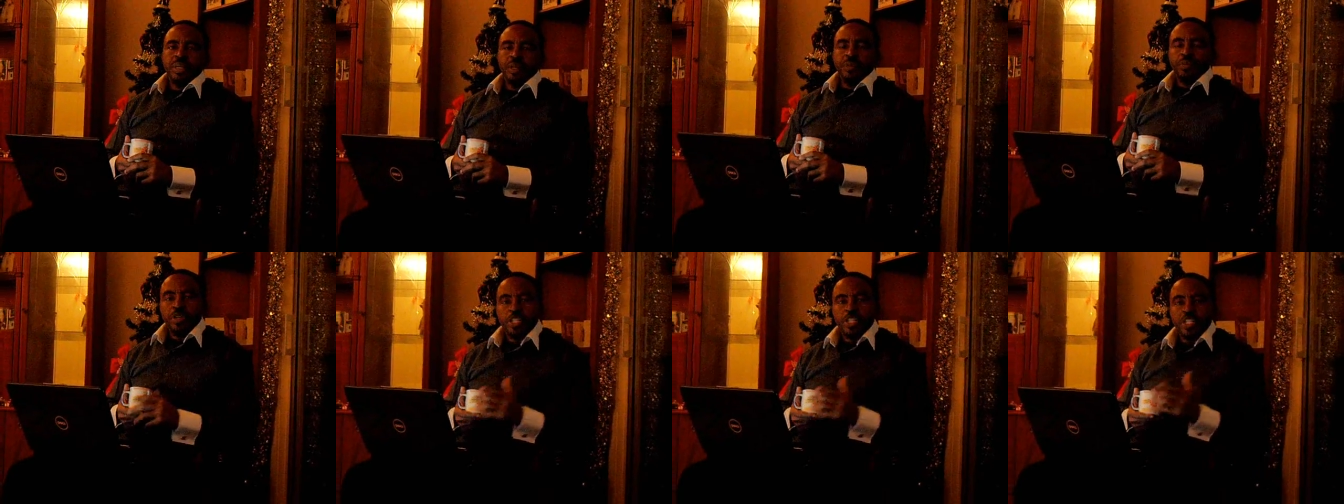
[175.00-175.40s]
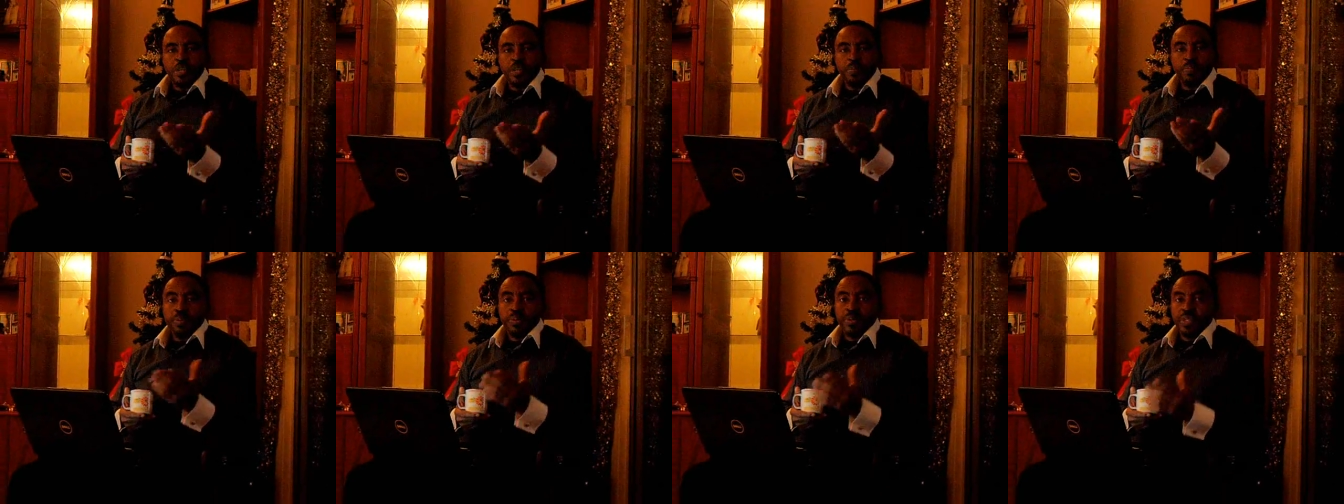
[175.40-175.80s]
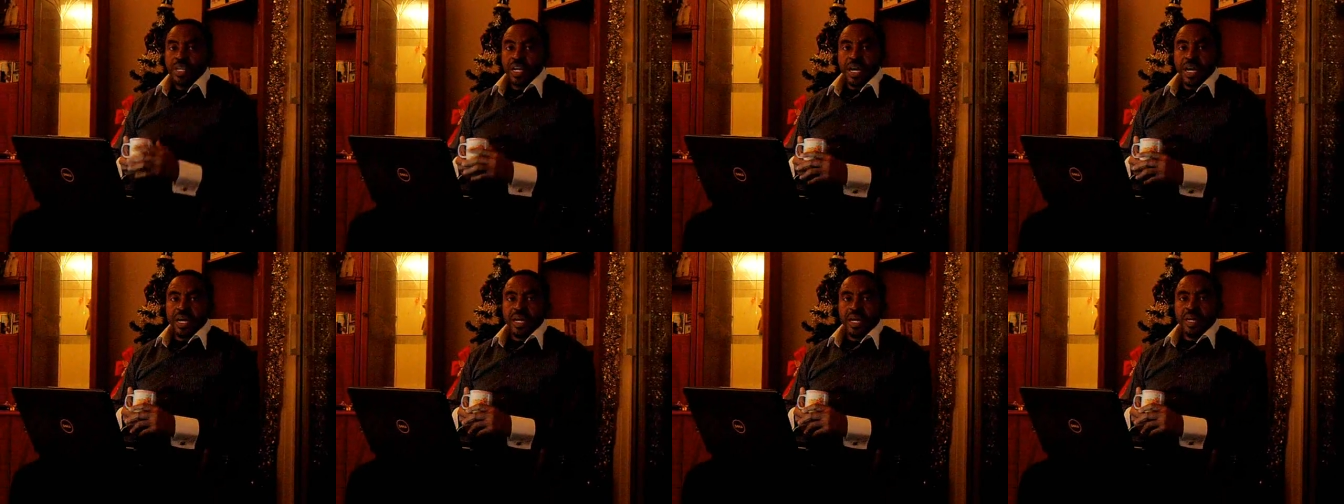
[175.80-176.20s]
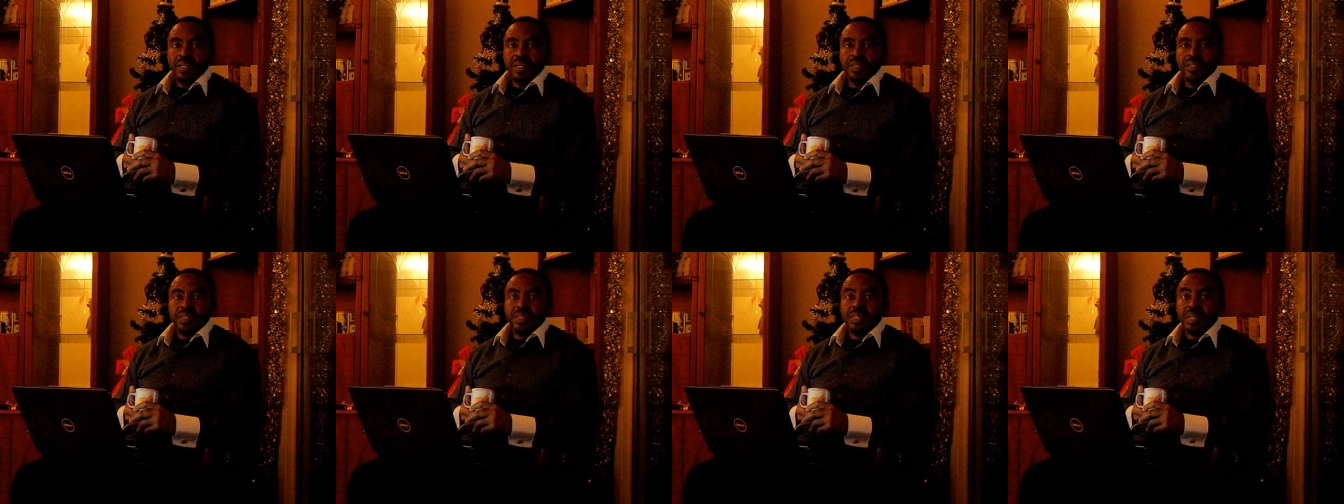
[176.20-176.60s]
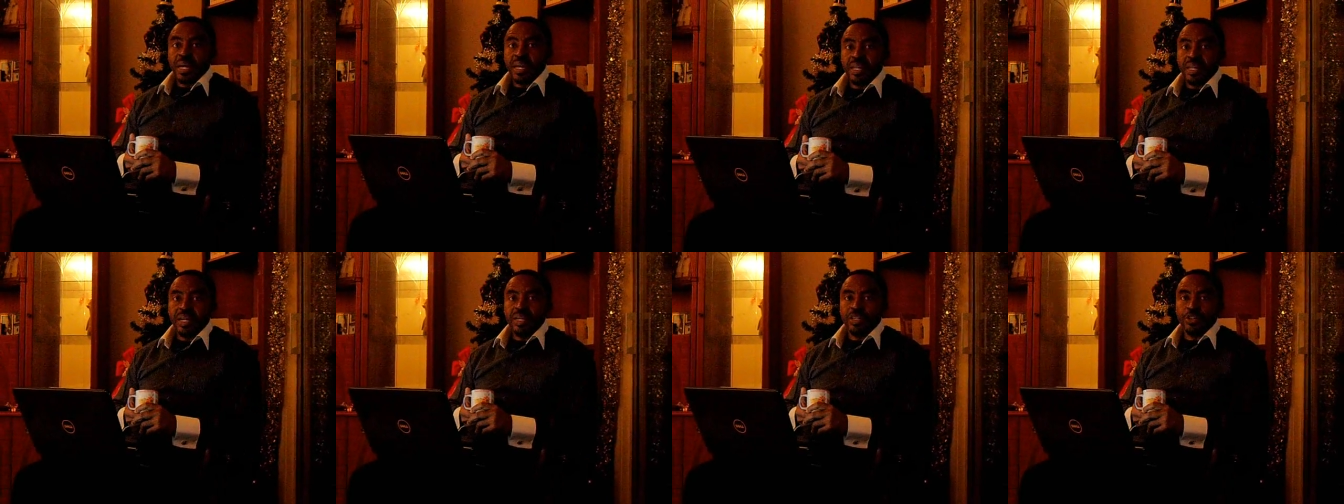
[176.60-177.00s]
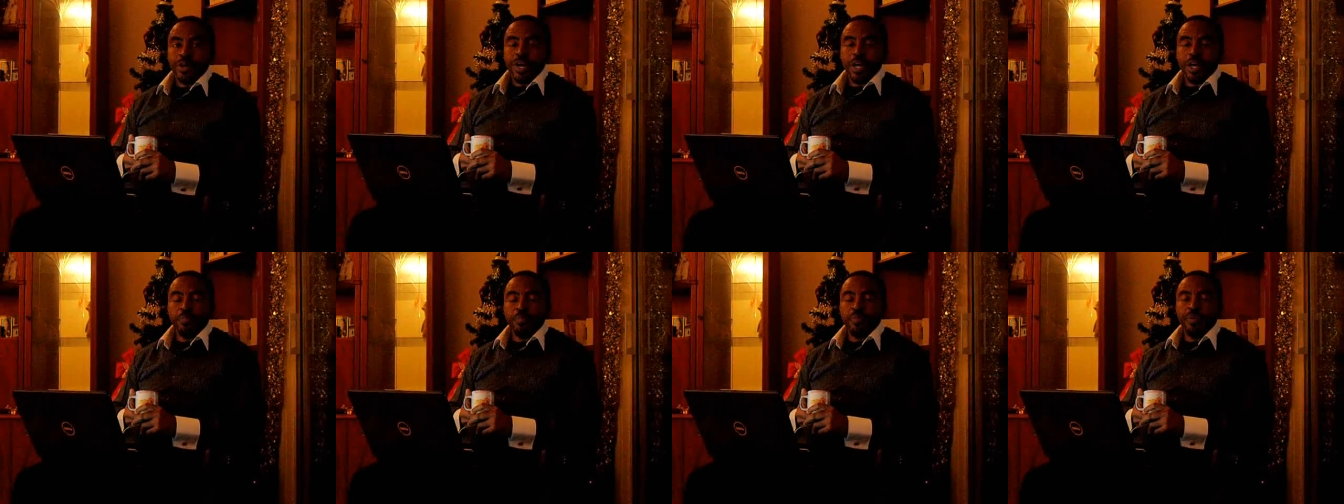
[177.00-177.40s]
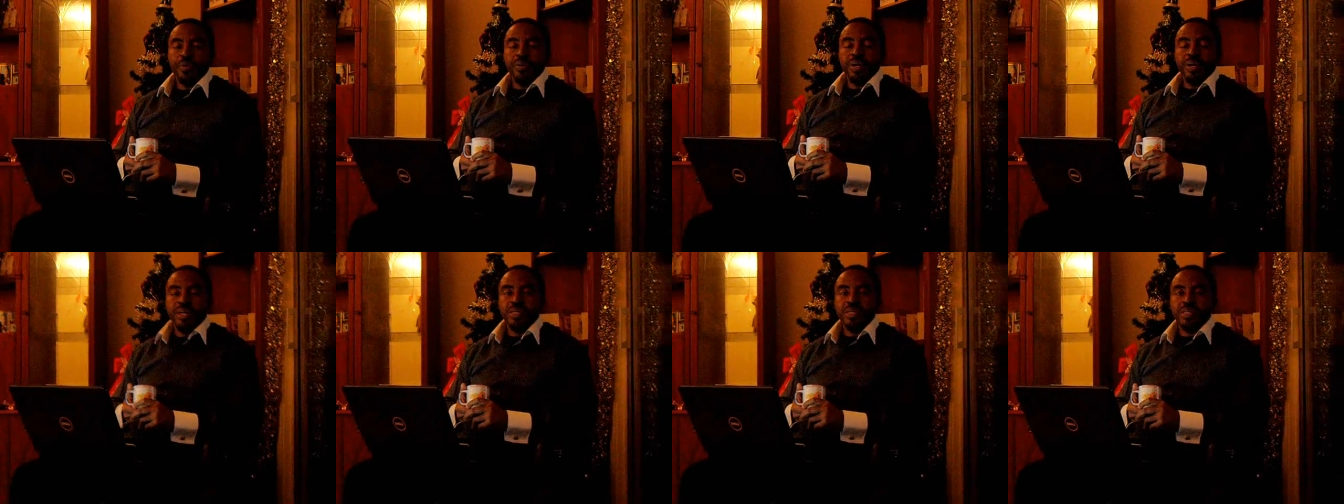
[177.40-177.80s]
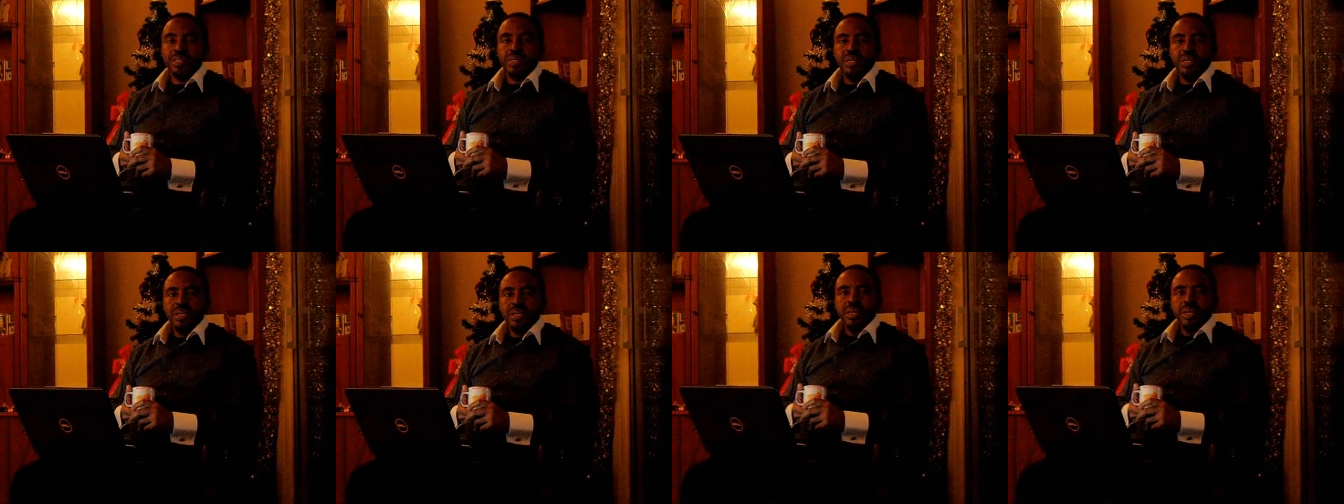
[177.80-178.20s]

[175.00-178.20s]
And one simple thing I can say there to help you is,